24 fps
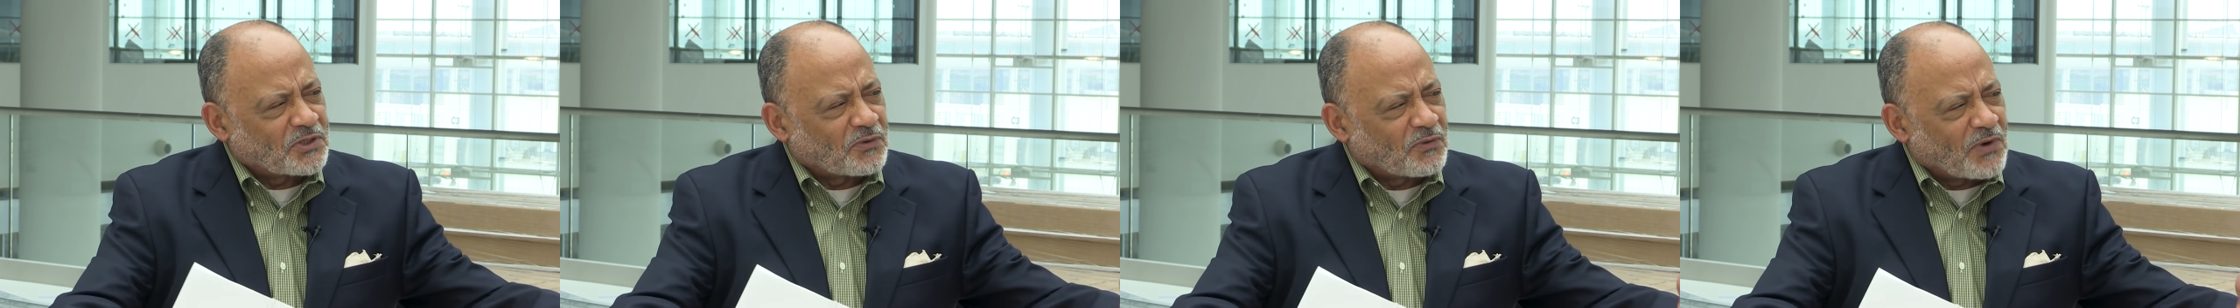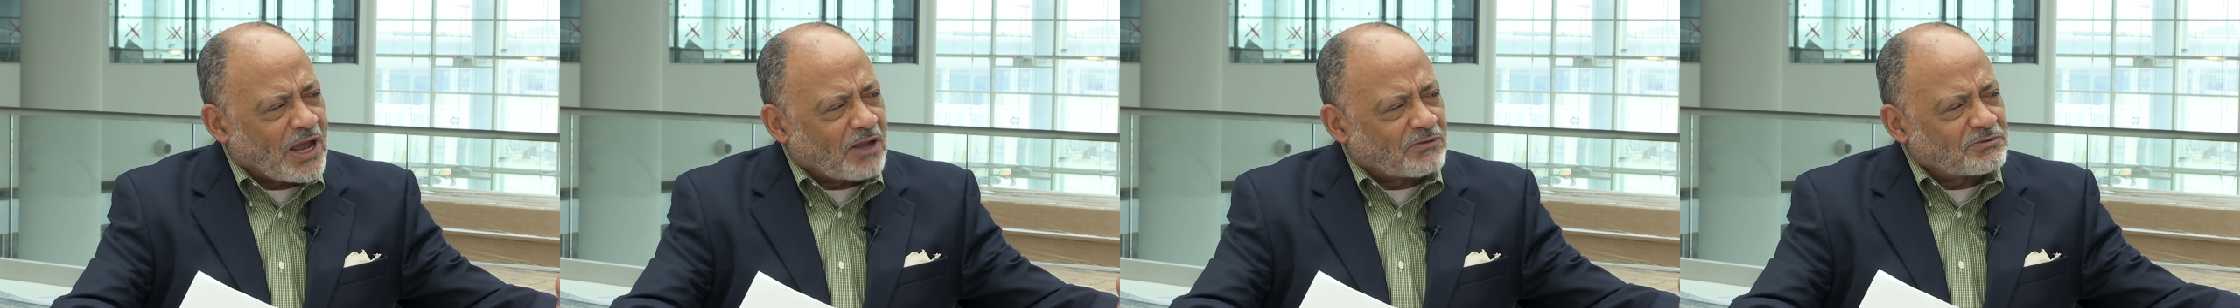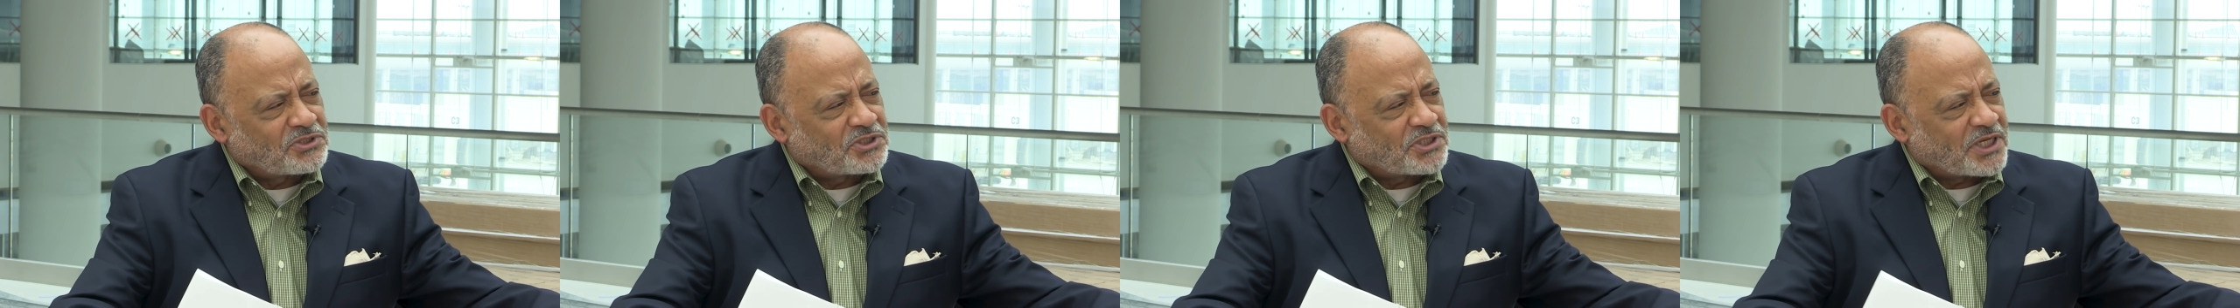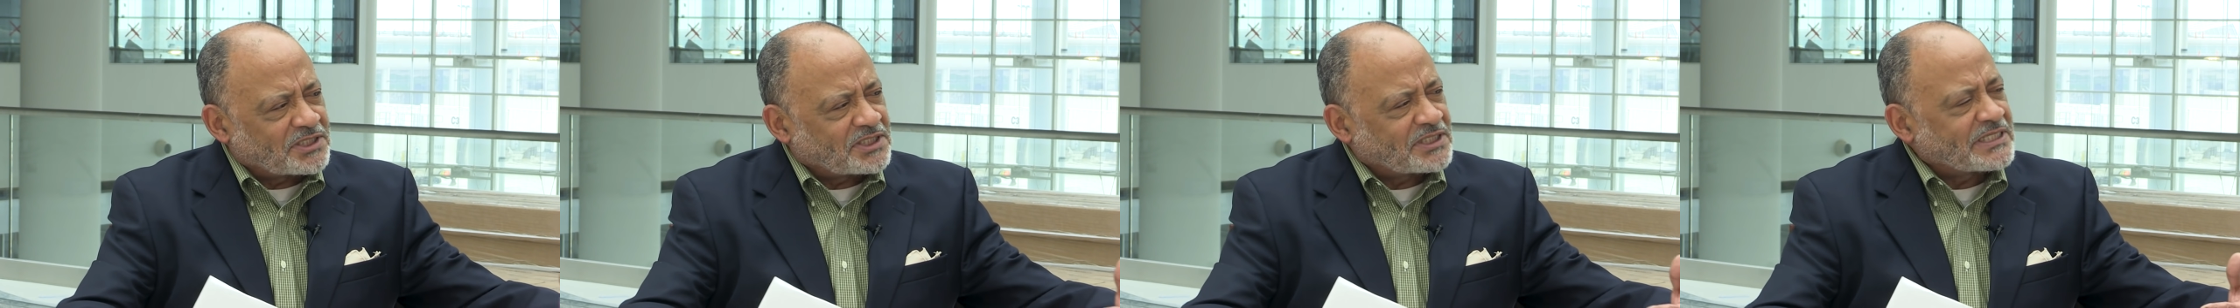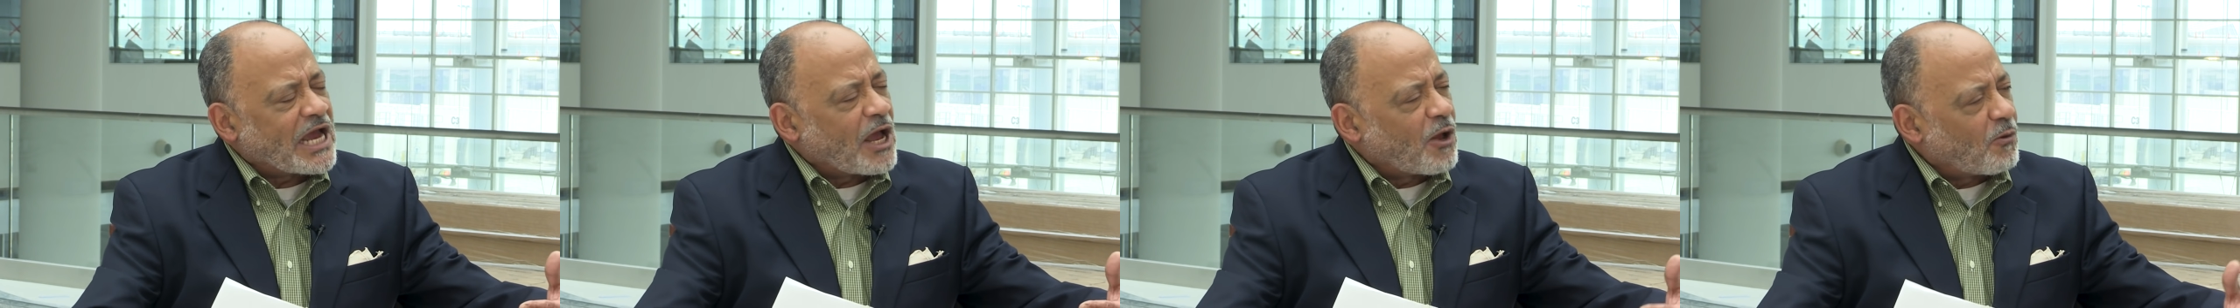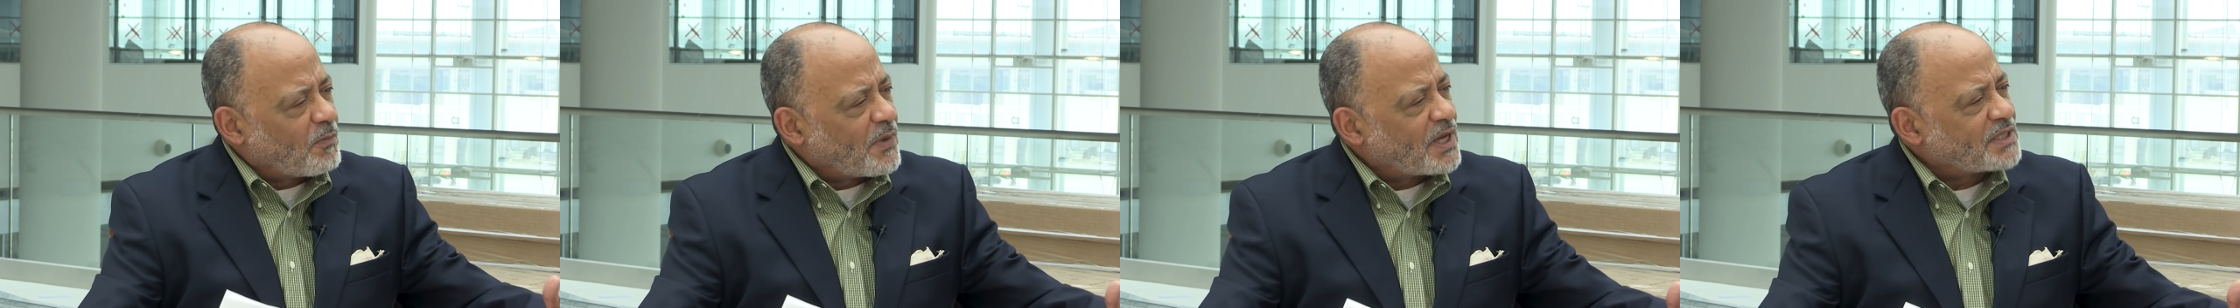around just
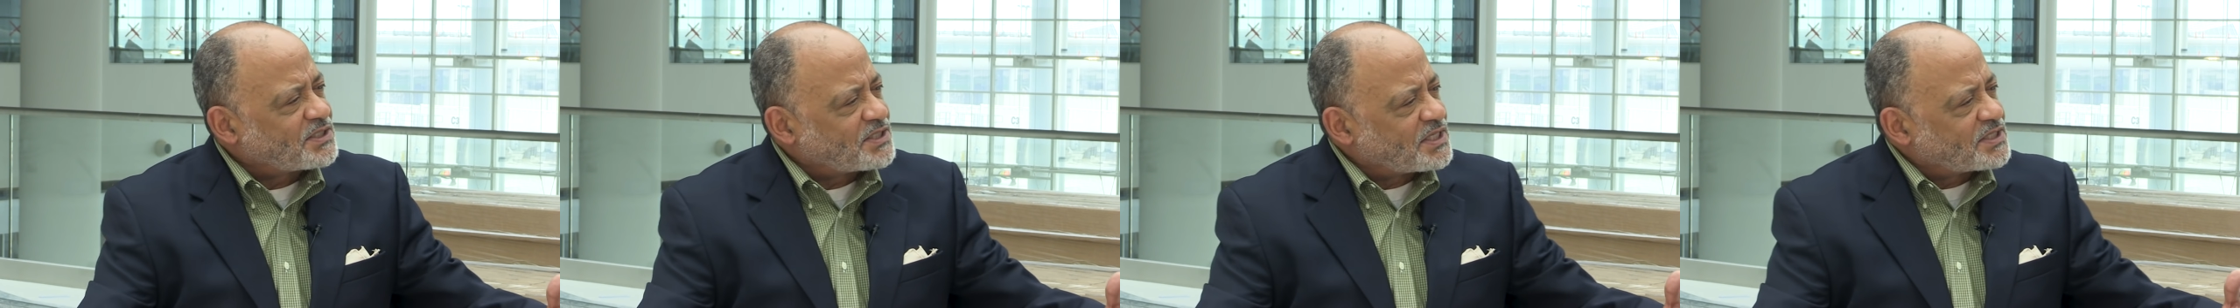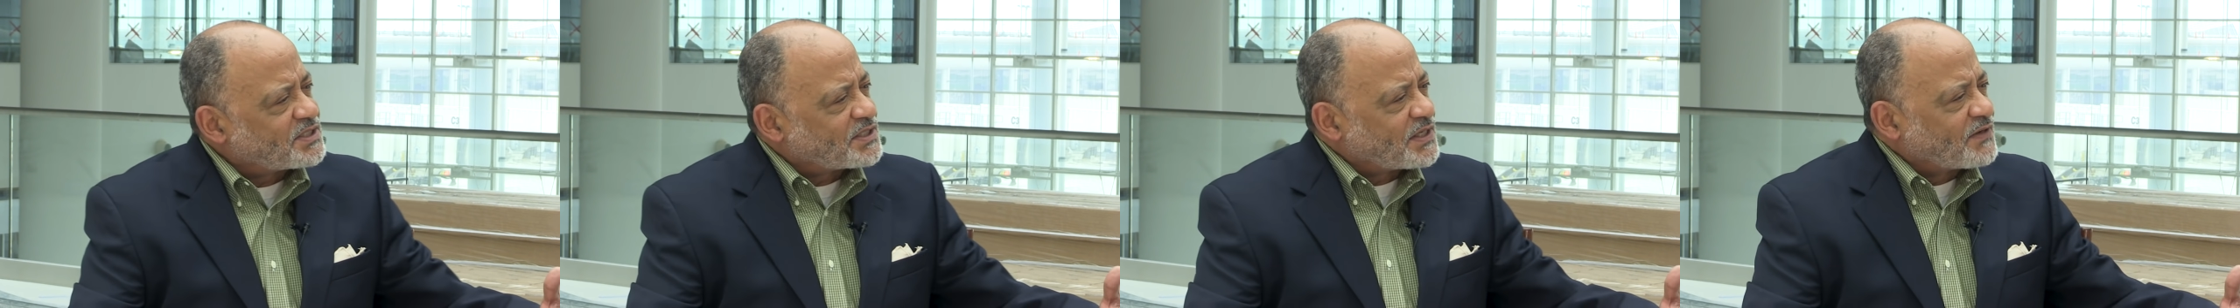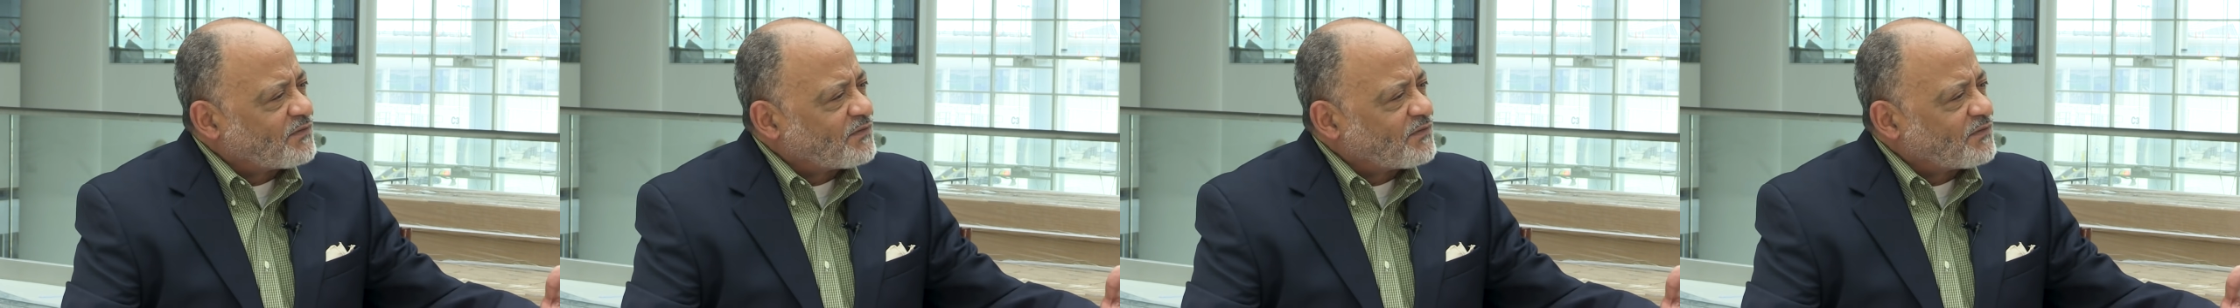how much is